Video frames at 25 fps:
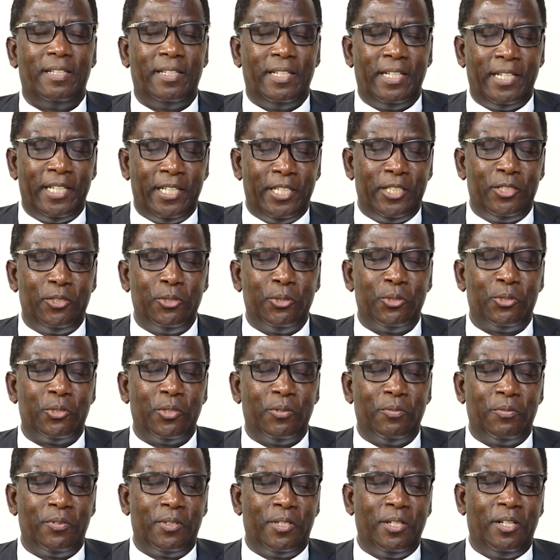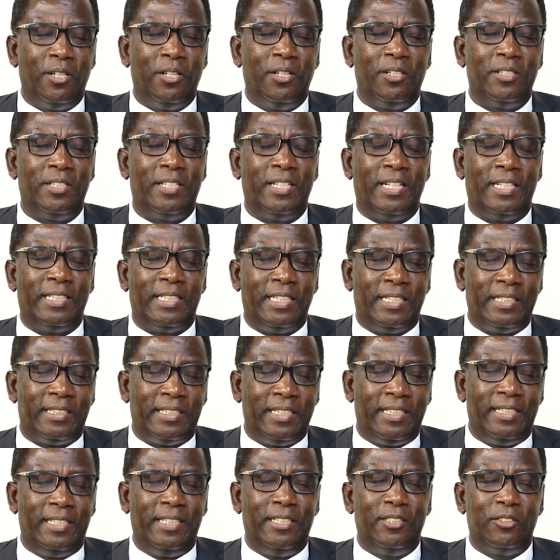The angels of God that
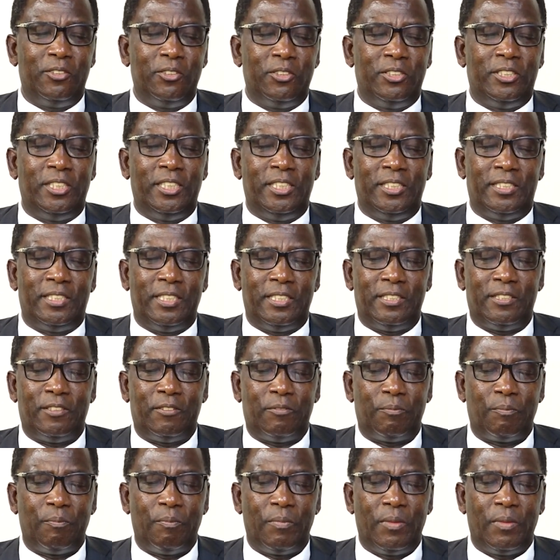attended to Jesus